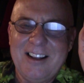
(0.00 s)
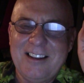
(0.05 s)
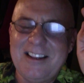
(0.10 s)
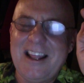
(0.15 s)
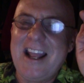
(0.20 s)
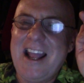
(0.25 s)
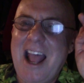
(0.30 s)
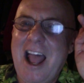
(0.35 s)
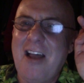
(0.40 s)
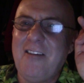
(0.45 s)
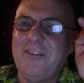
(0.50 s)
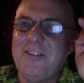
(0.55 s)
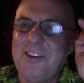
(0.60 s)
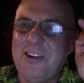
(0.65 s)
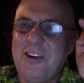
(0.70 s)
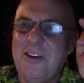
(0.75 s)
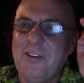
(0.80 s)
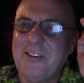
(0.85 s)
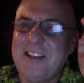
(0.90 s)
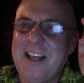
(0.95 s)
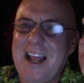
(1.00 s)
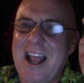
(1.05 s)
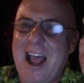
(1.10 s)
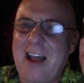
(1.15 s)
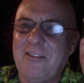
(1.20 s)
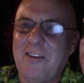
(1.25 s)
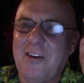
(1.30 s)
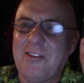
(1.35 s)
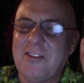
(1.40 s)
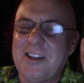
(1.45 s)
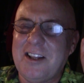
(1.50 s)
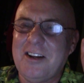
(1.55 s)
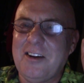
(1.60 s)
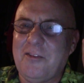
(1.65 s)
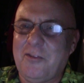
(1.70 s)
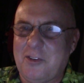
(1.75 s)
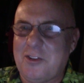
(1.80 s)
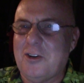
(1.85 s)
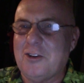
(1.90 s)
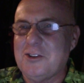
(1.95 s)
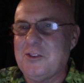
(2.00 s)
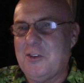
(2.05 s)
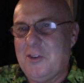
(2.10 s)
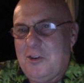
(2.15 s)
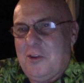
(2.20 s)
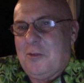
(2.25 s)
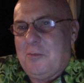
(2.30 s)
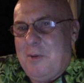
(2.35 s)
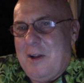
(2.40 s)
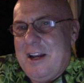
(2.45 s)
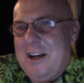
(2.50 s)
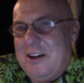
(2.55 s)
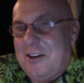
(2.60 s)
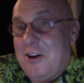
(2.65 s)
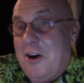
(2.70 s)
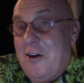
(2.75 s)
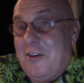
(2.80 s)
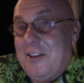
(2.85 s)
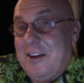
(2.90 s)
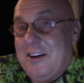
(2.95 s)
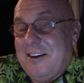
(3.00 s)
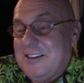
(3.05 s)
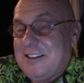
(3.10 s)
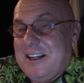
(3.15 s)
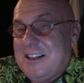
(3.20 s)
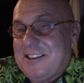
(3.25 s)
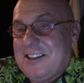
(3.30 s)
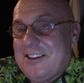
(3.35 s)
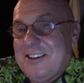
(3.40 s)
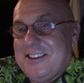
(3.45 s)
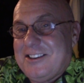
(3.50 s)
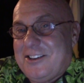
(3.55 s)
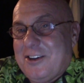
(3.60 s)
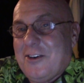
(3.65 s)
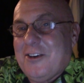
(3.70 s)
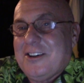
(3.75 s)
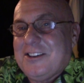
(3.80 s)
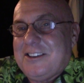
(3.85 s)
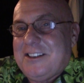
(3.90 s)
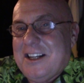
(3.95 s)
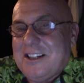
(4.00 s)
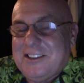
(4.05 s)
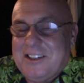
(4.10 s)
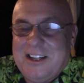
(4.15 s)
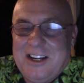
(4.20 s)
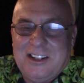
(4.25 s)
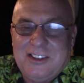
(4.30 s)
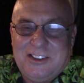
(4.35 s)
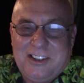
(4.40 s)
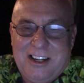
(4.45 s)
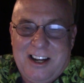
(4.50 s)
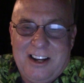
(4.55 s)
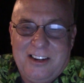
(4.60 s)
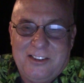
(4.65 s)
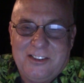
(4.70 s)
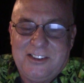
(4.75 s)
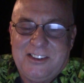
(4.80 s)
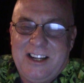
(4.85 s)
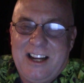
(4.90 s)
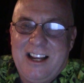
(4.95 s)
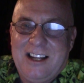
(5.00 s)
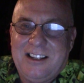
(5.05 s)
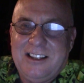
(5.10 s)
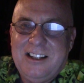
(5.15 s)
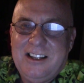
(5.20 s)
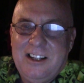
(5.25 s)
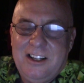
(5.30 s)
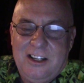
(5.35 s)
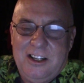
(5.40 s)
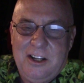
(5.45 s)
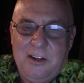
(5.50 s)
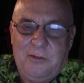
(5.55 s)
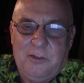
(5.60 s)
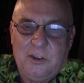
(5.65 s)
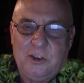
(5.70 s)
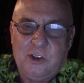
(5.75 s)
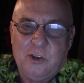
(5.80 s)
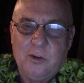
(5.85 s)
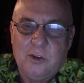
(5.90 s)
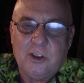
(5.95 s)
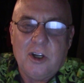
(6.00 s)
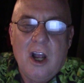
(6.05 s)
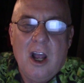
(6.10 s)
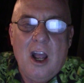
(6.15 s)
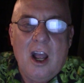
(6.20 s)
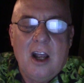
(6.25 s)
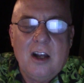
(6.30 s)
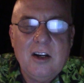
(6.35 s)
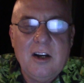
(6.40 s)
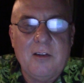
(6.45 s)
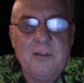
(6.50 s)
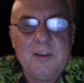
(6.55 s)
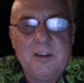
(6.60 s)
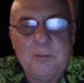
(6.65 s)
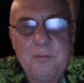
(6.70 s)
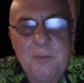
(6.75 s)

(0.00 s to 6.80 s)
they have, you know what they have over there, for those of you who are planning to go there? It's a good tourist destination, I understand, if you're Jewish. They